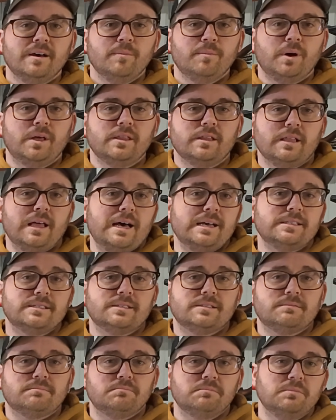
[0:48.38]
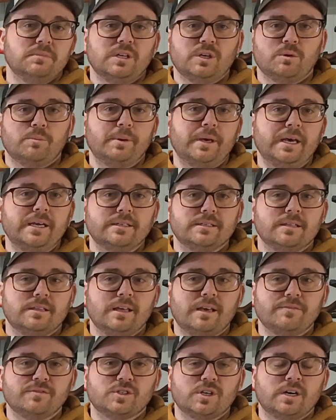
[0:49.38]
But in the last little bit,
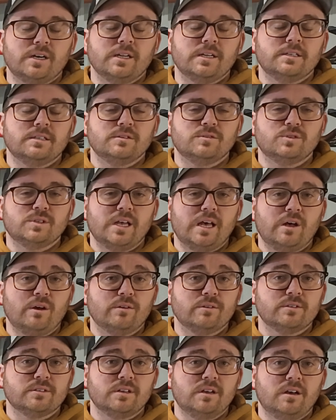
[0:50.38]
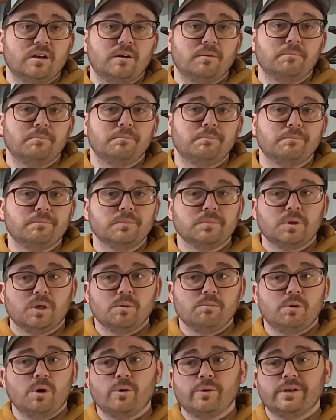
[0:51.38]
they've started to sell some
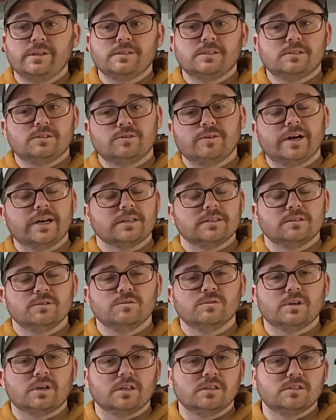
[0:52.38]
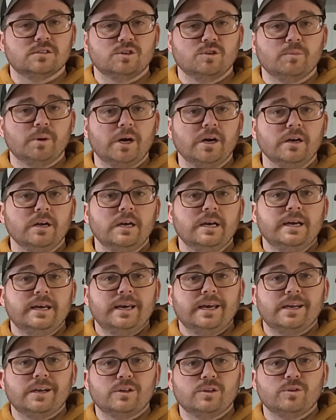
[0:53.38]
components direct to the consumer,
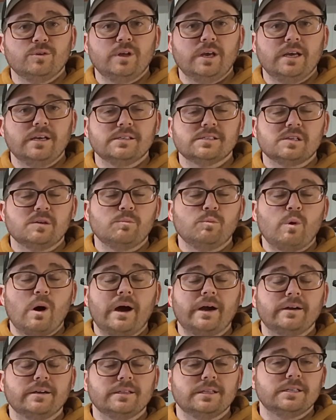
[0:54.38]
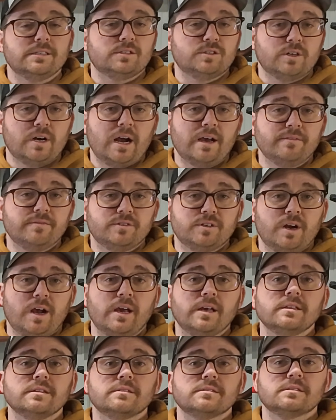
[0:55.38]
including some wireless
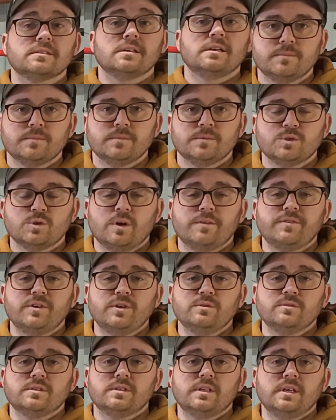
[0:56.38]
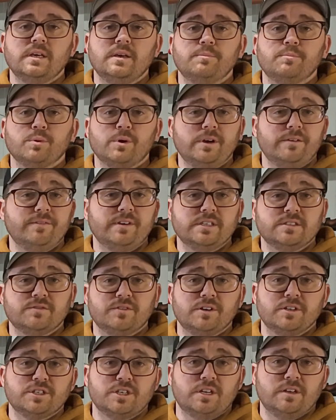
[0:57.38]
drivetrains. So I've used the previous
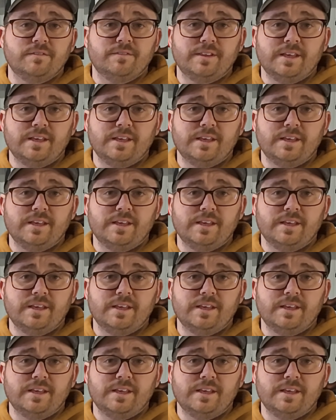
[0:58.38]
version of